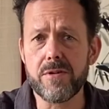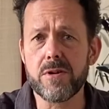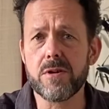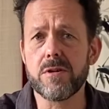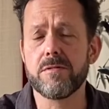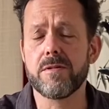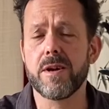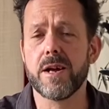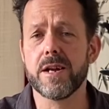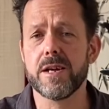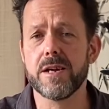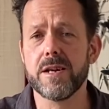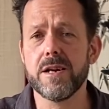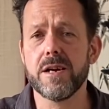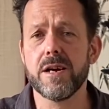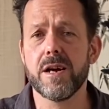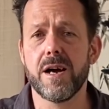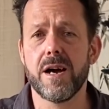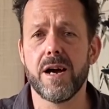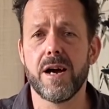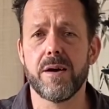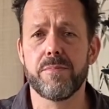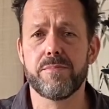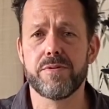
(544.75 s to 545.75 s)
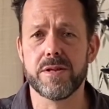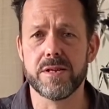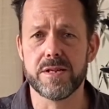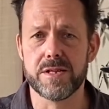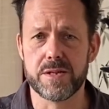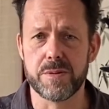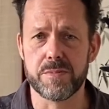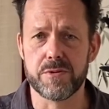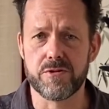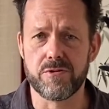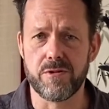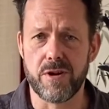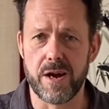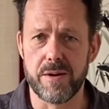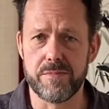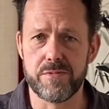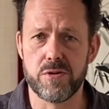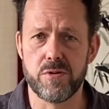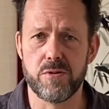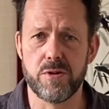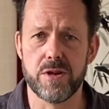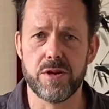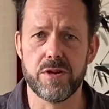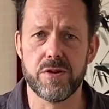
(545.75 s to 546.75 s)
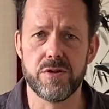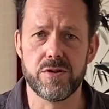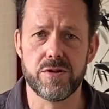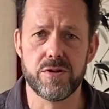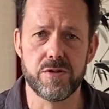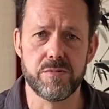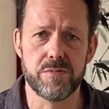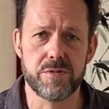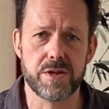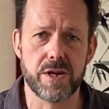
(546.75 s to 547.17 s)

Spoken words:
already, please subscribe to our YouTube